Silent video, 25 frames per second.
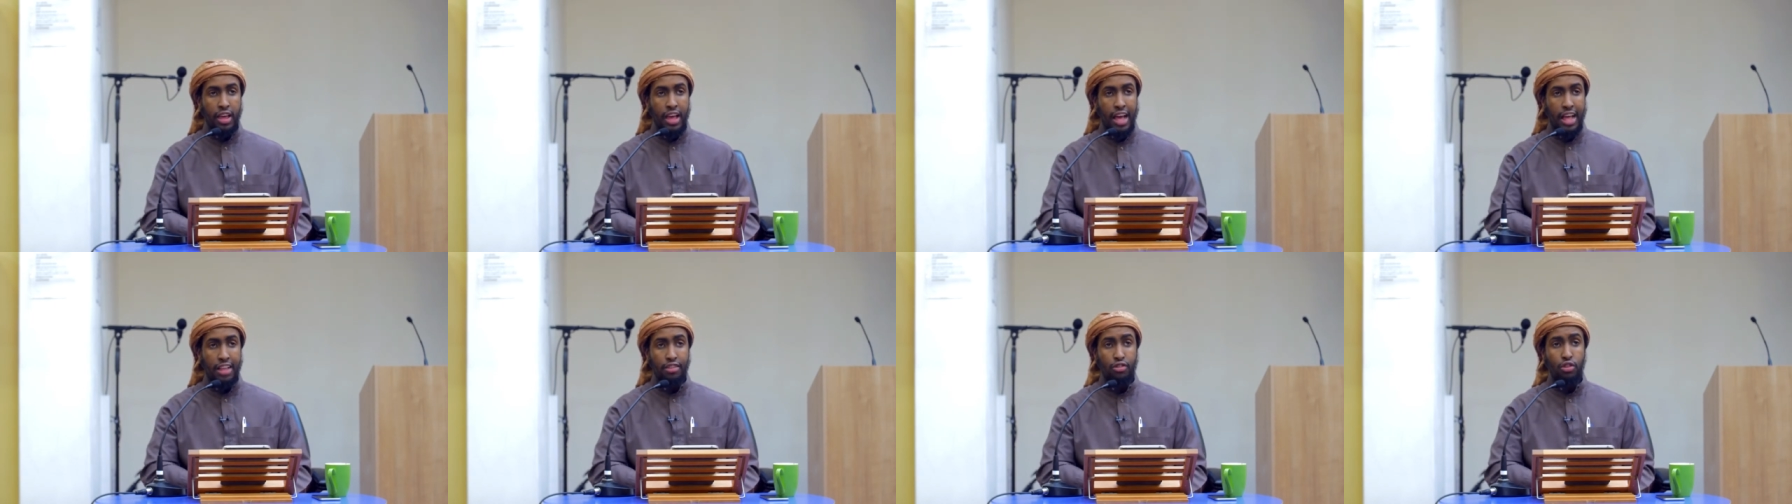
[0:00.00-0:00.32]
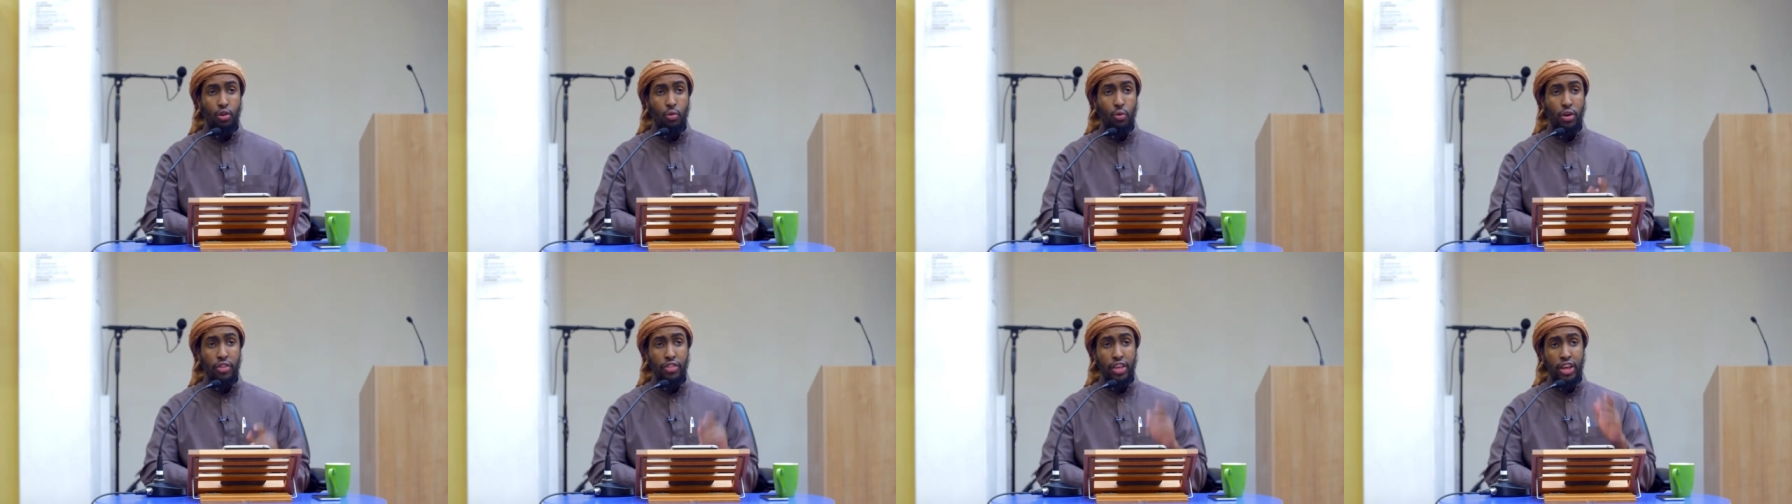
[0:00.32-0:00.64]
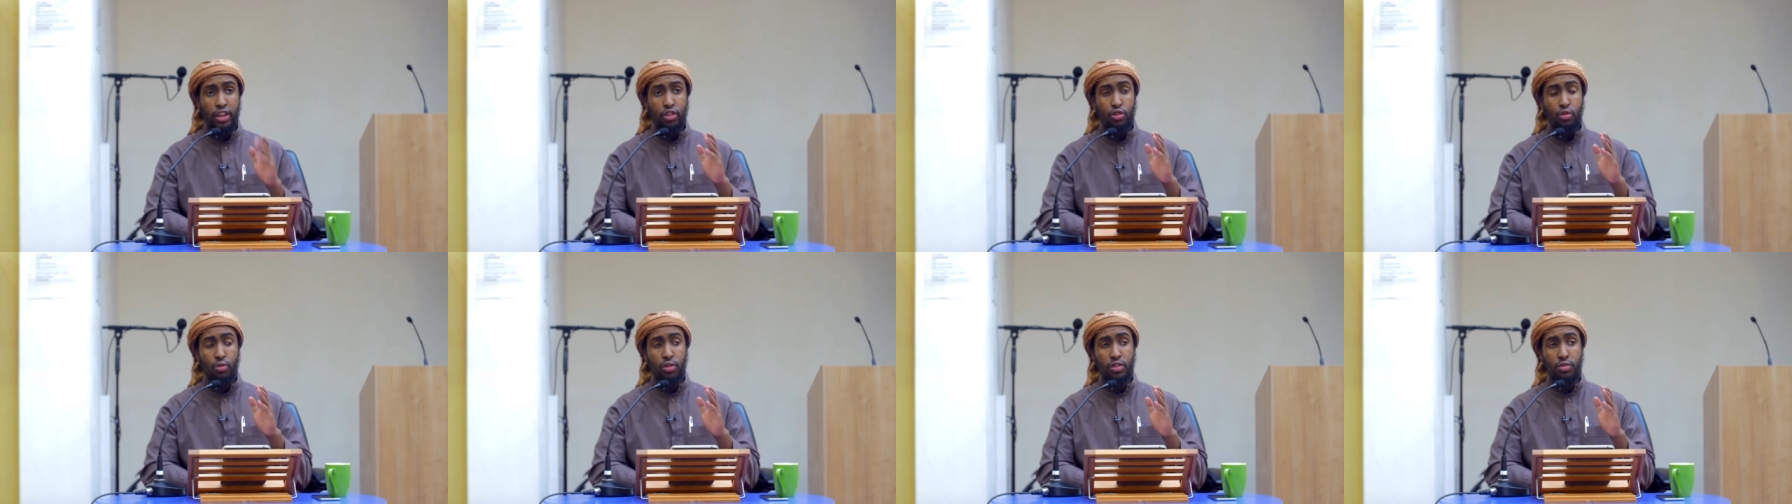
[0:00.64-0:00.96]
And so what
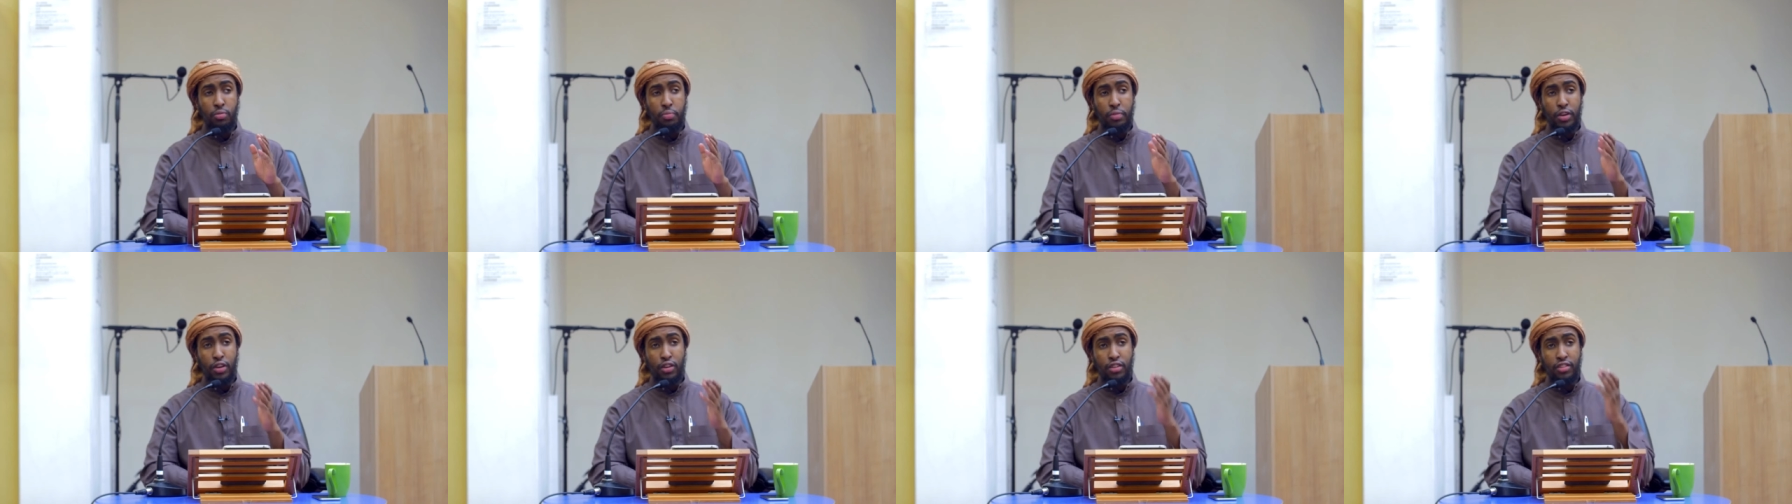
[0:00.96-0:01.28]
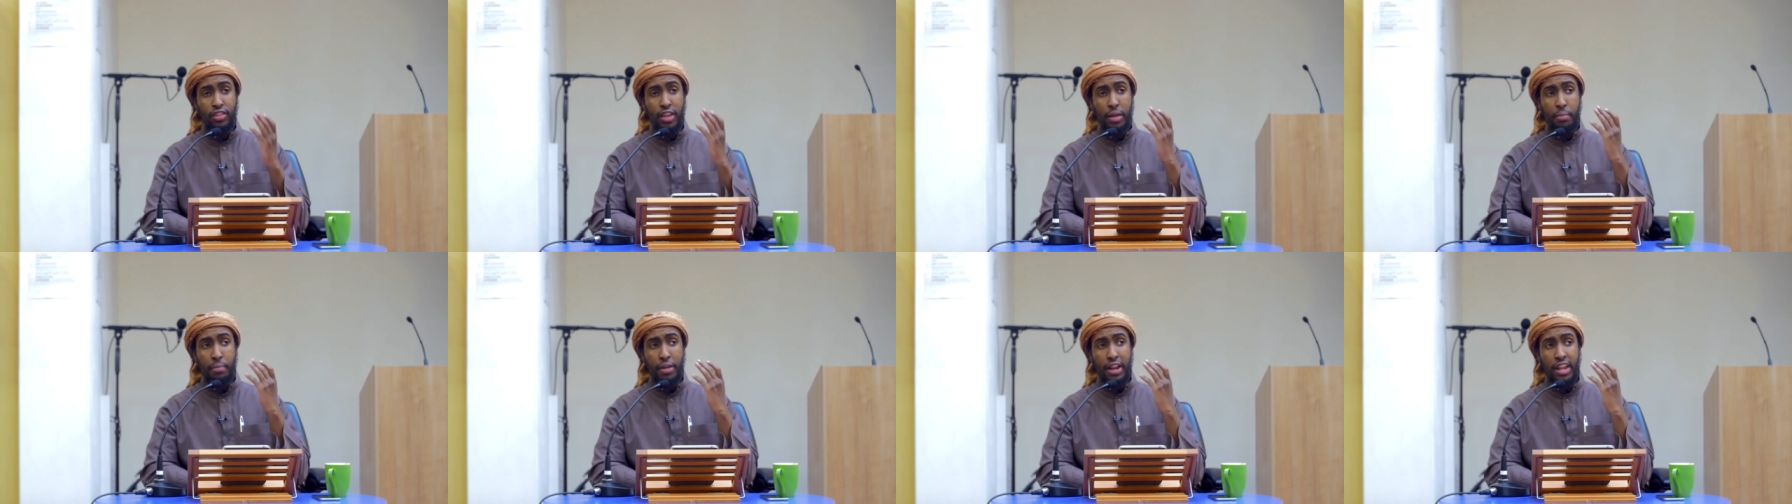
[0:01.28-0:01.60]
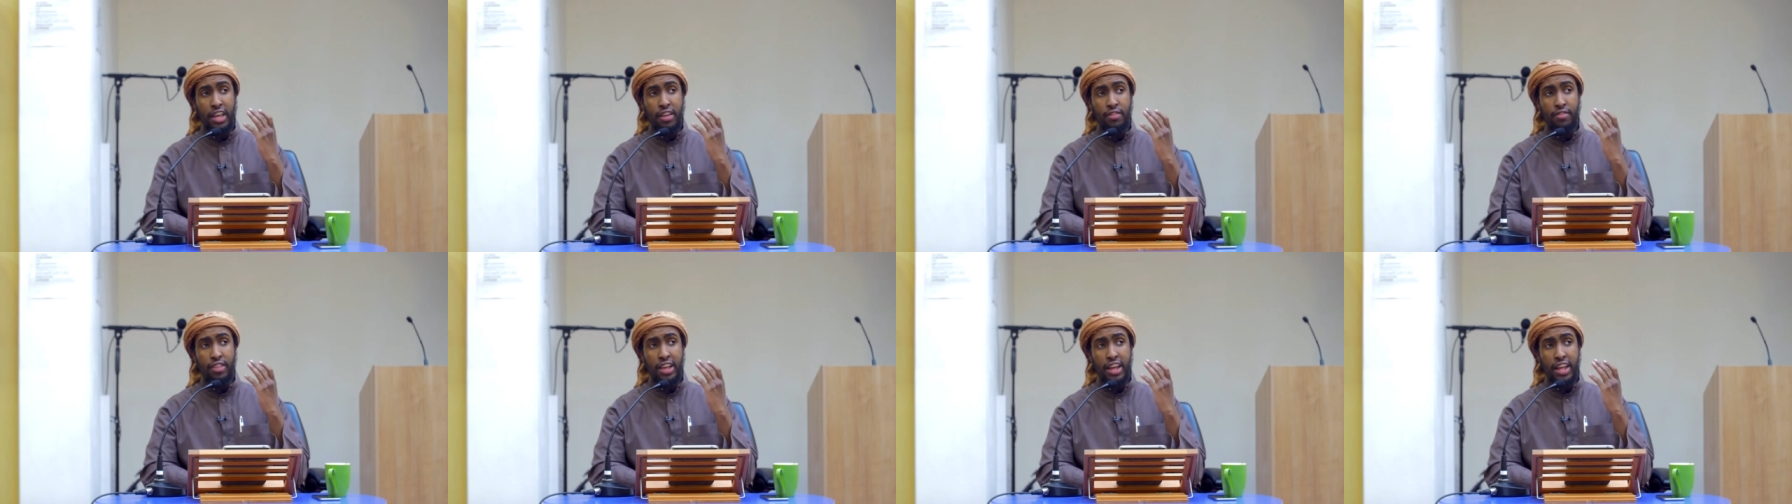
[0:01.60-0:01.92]
they do is because they
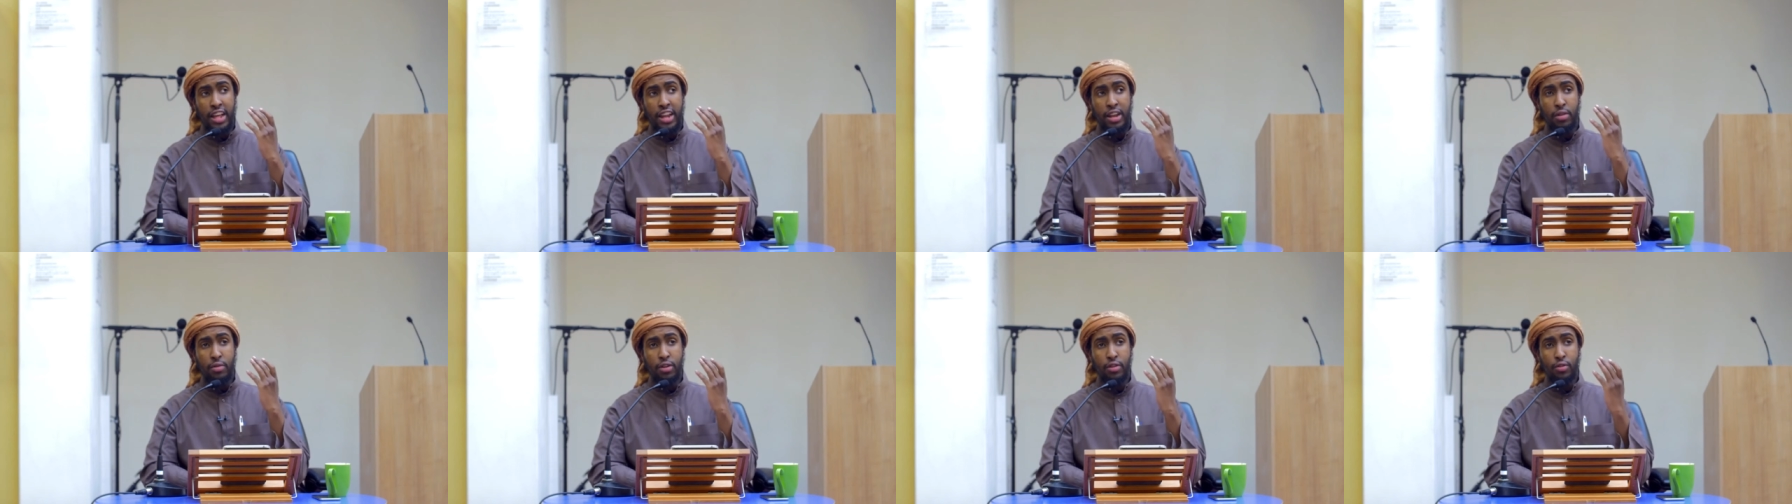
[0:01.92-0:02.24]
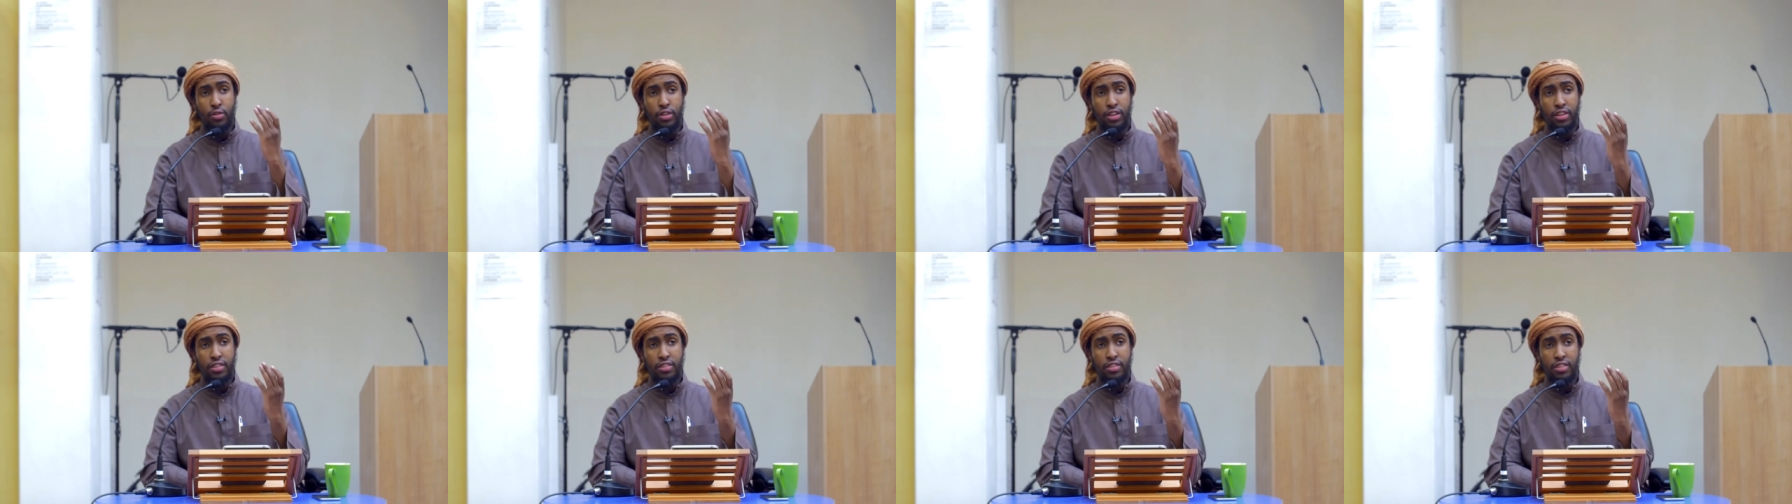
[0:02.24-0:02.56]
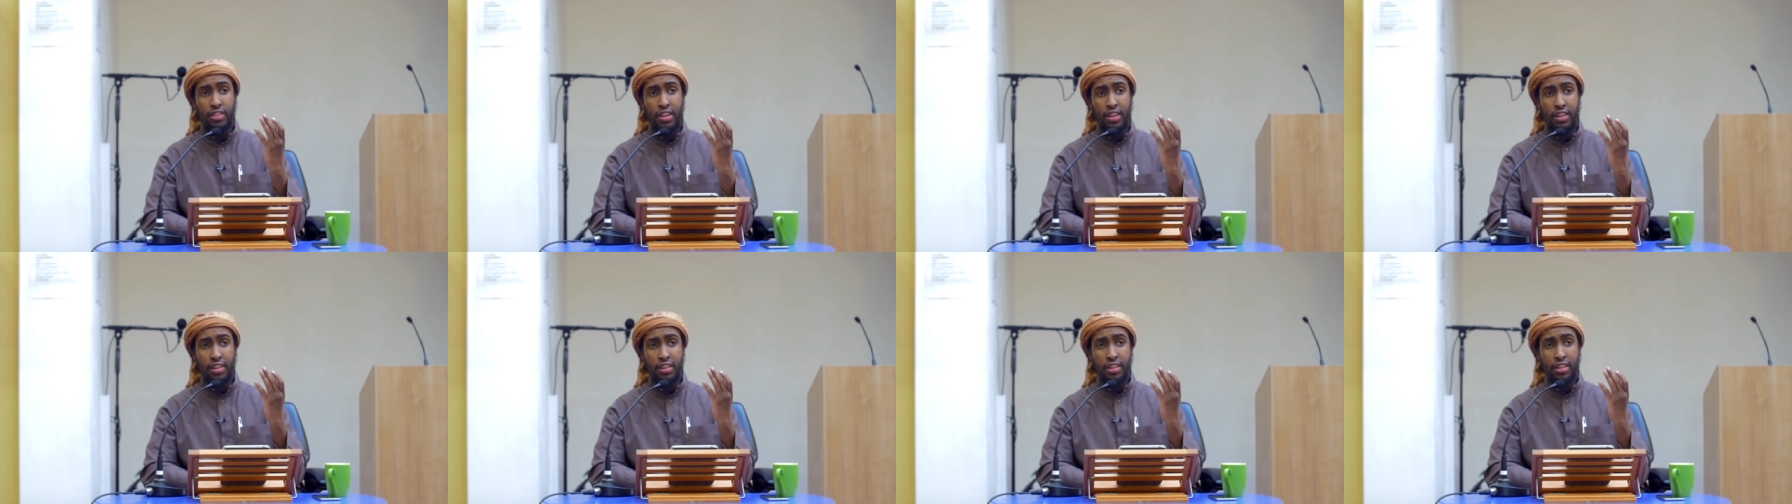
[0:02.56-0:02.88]
believe that anyone who does
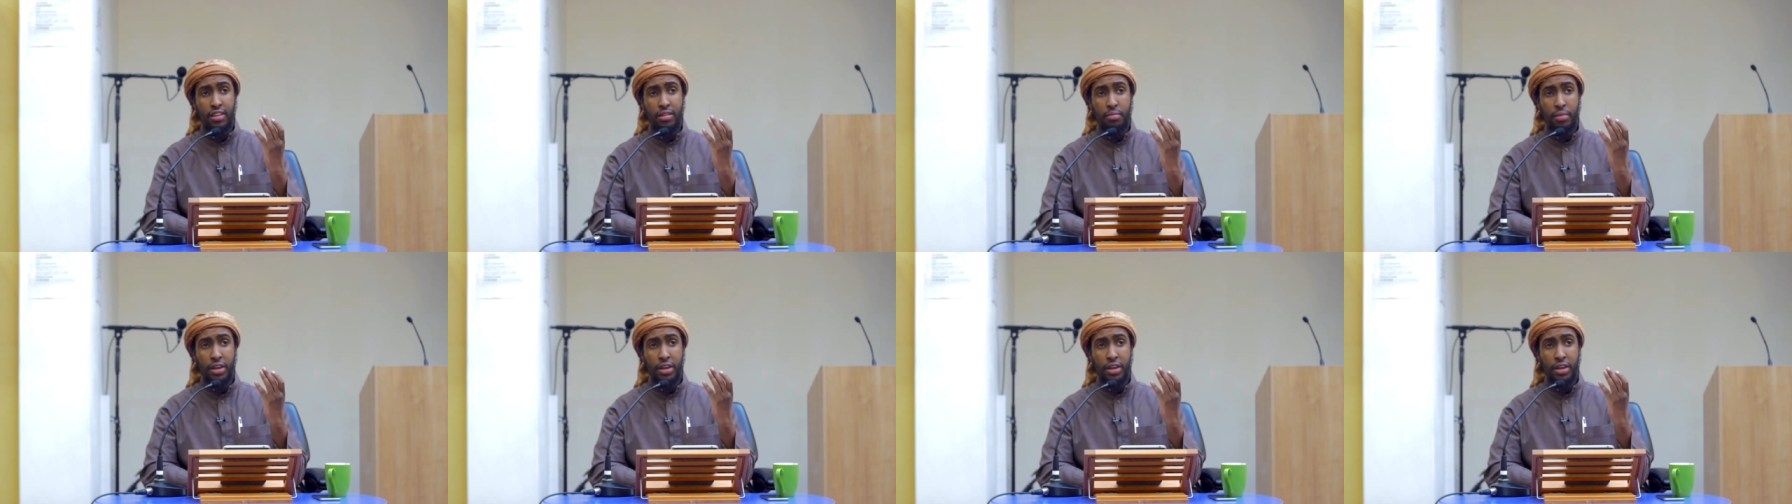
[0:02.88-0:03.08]
sin,